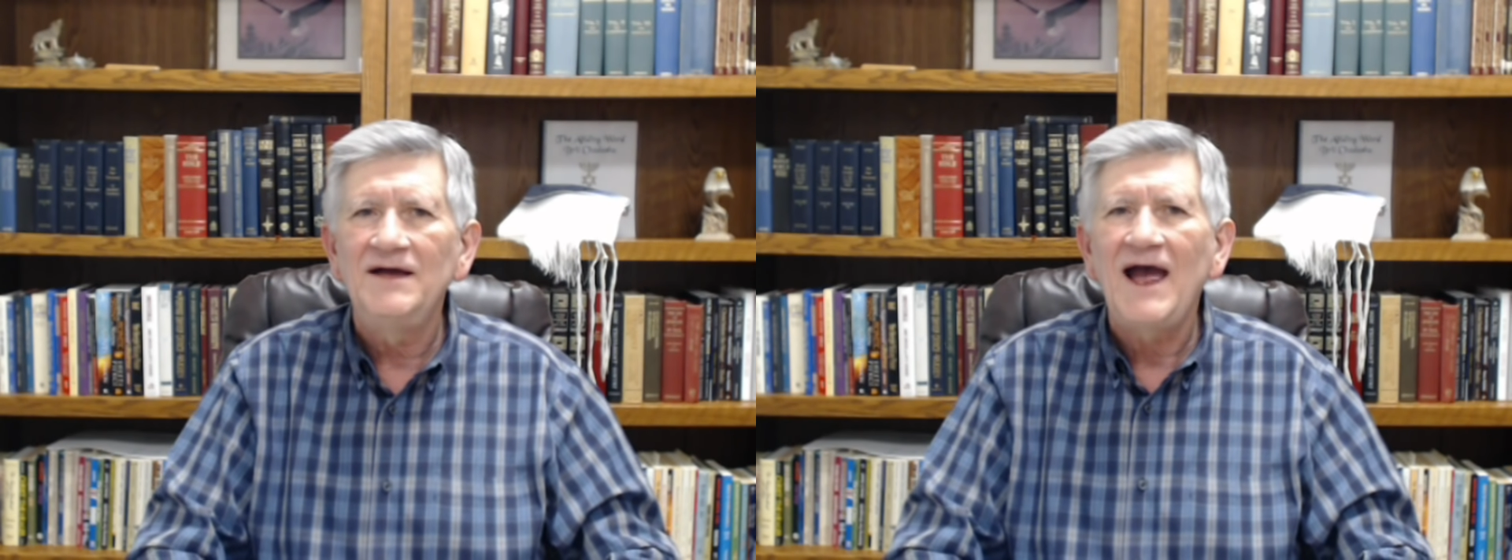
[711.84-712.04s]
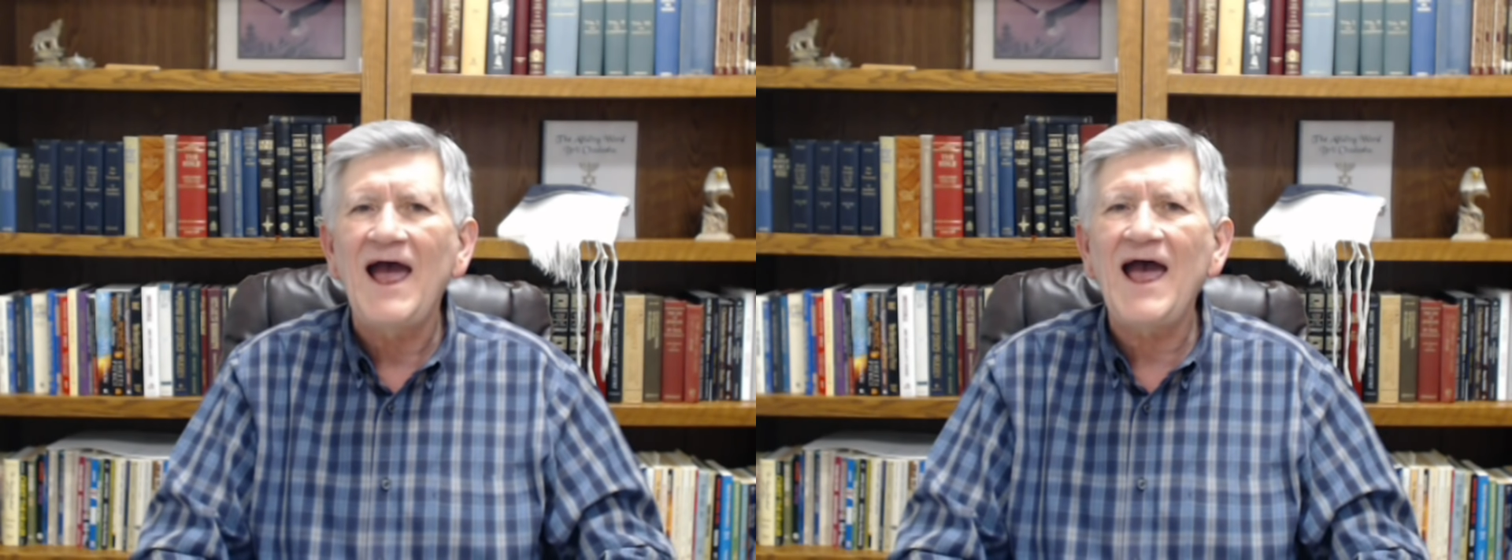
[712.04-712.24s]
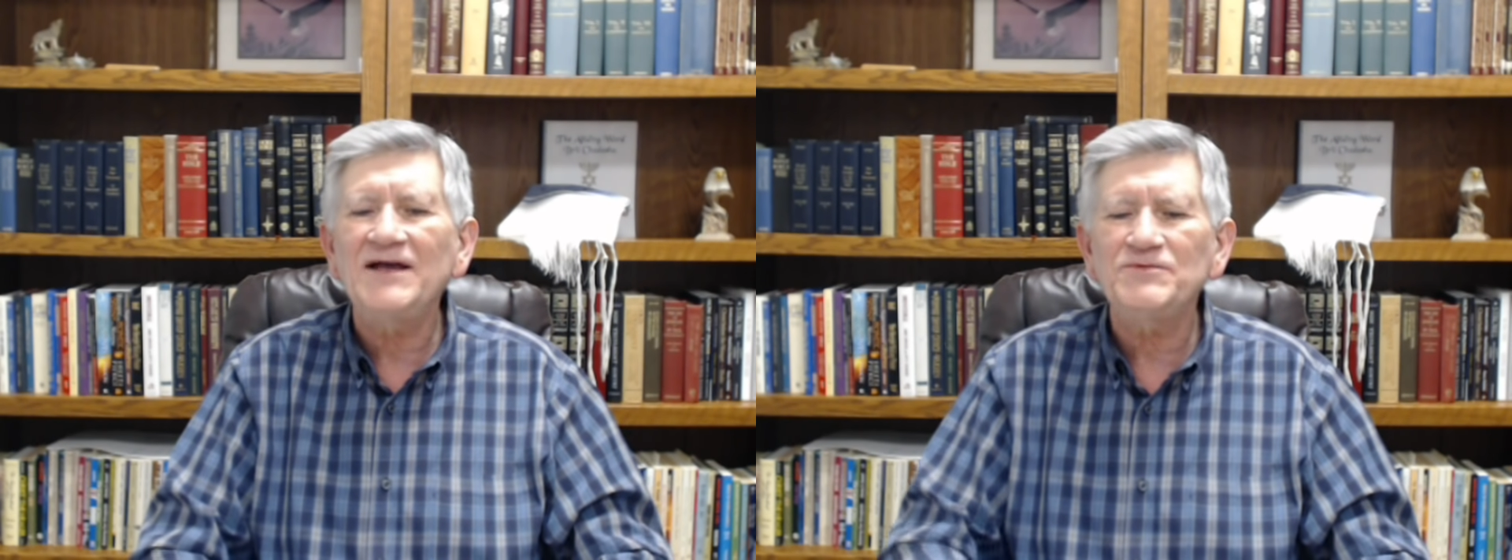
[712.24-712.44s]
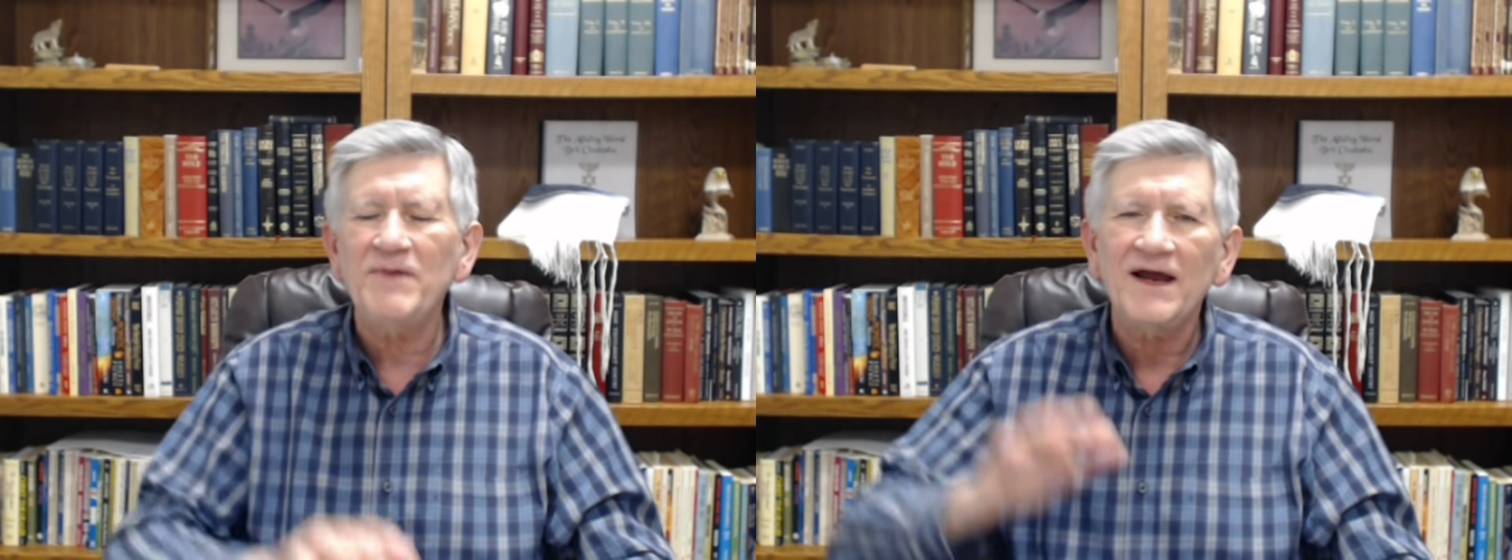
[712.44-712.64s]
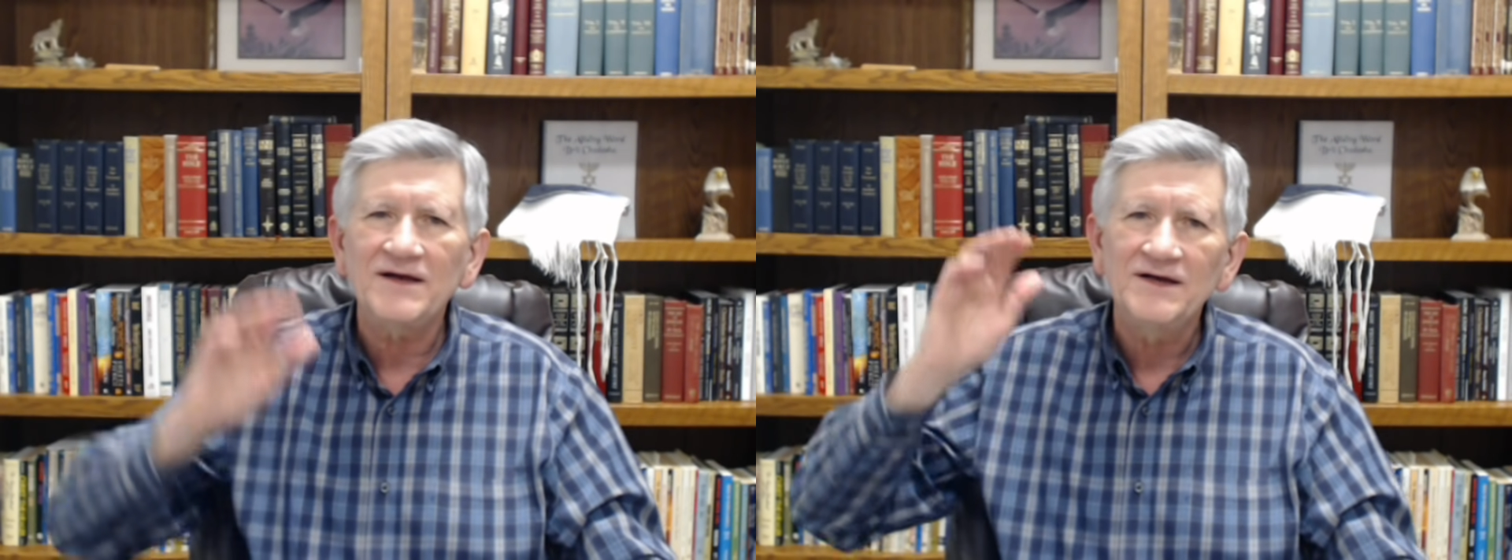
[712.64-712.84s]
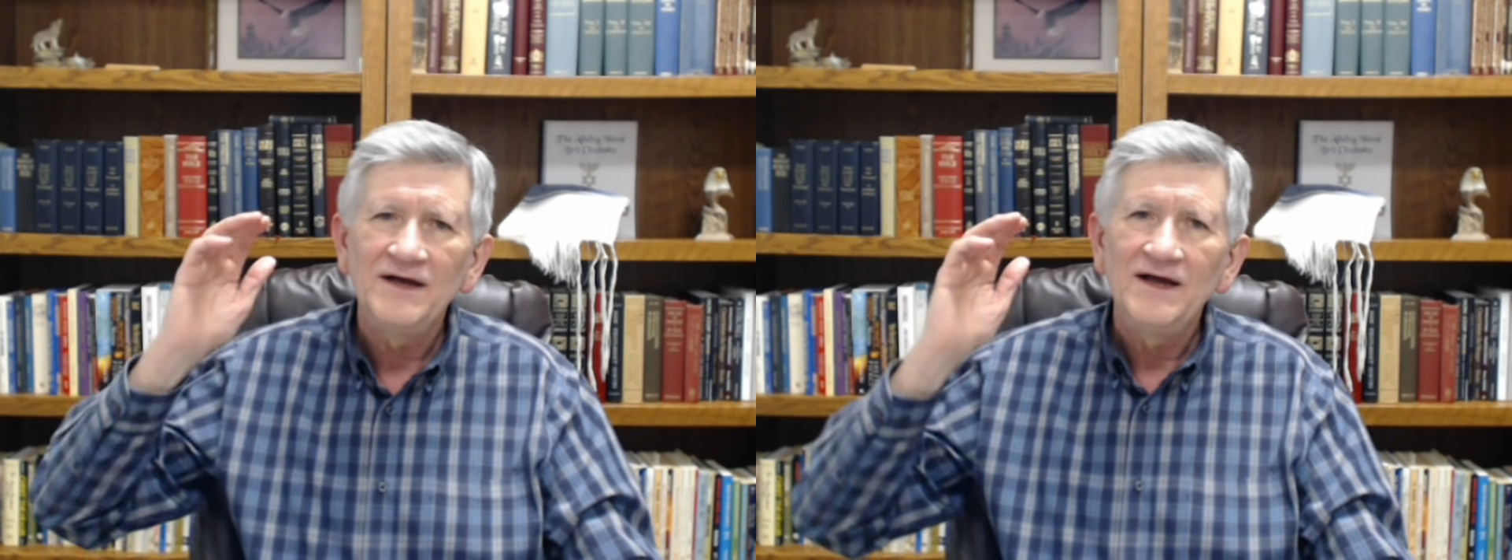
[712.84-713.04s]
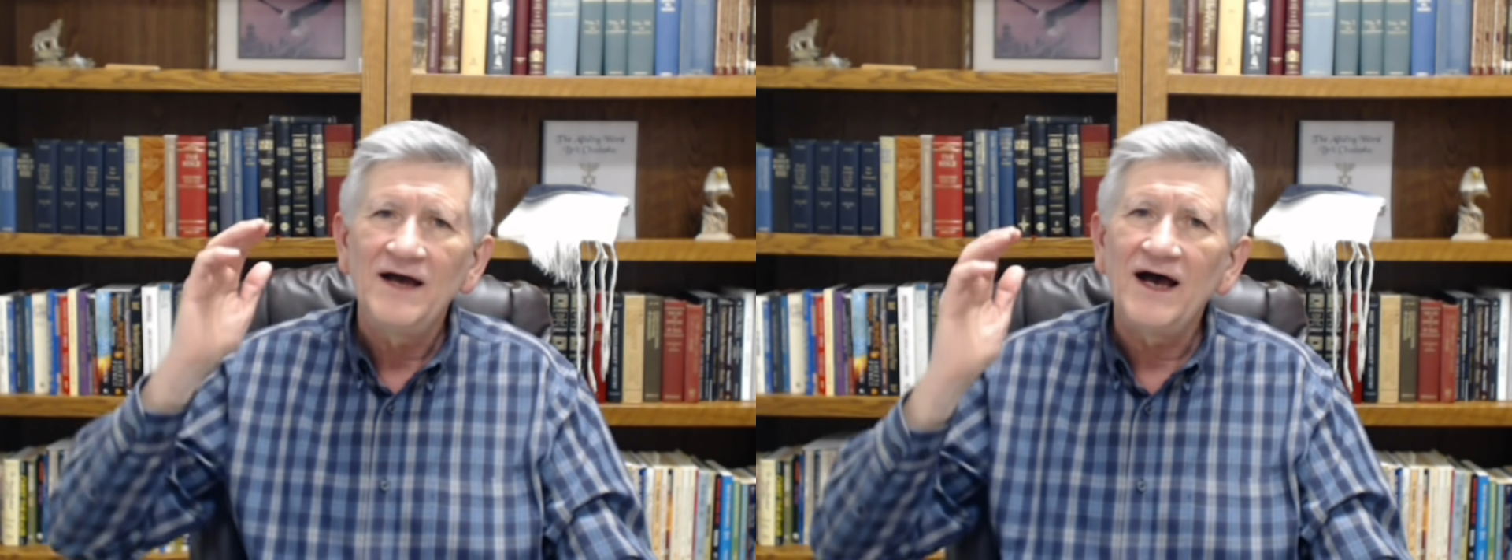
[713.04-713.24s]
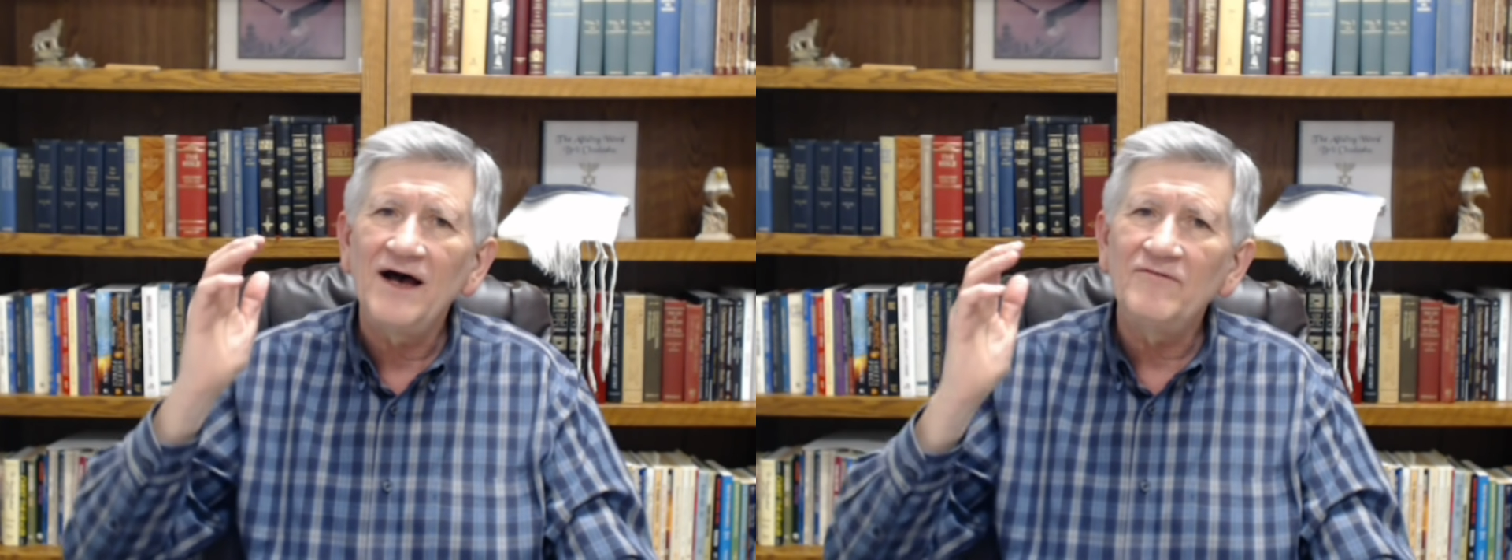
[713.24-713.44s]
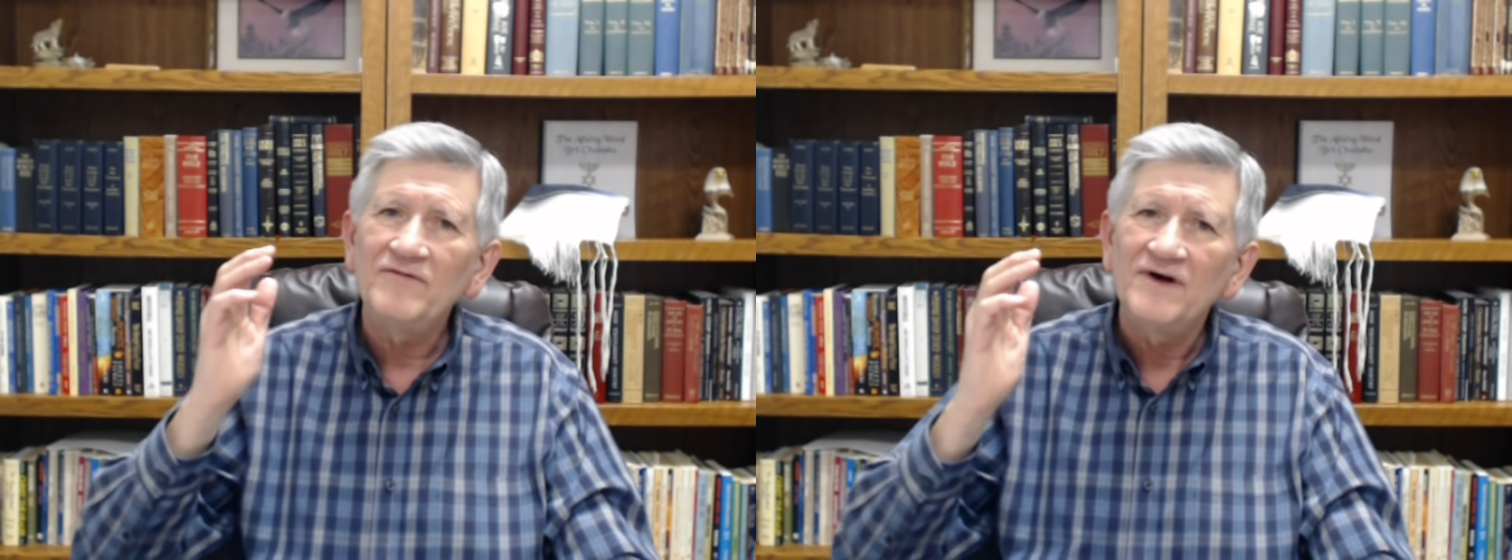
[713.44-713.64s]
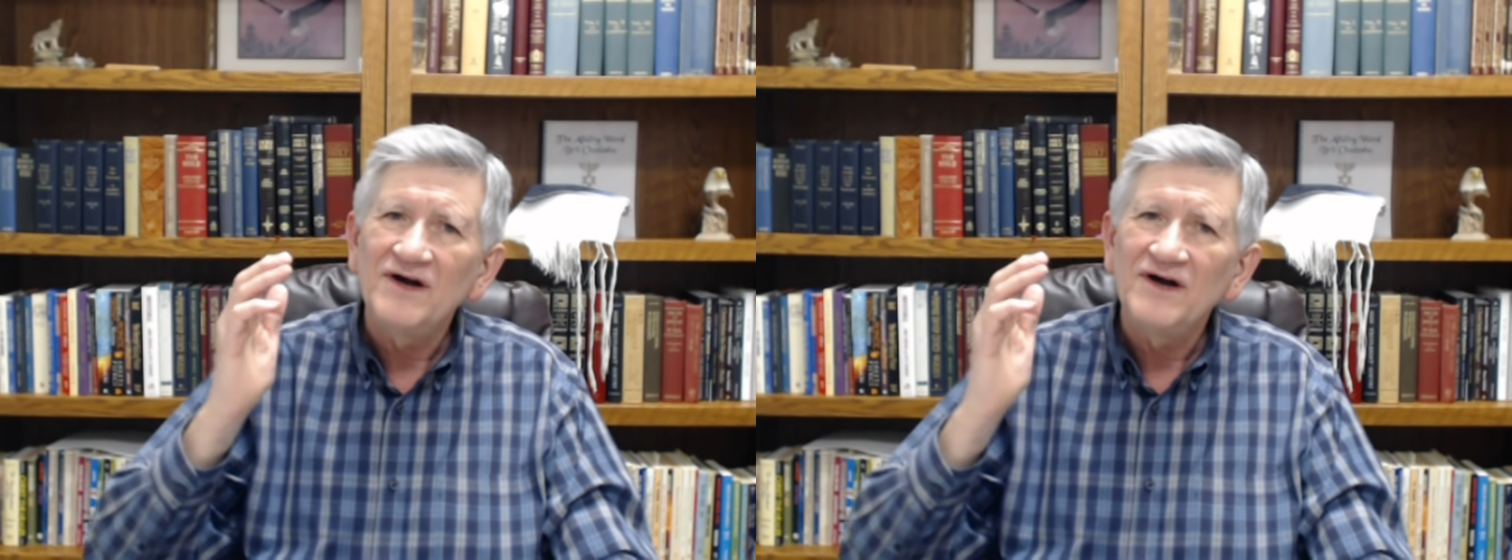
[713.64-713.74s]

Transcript: aspect of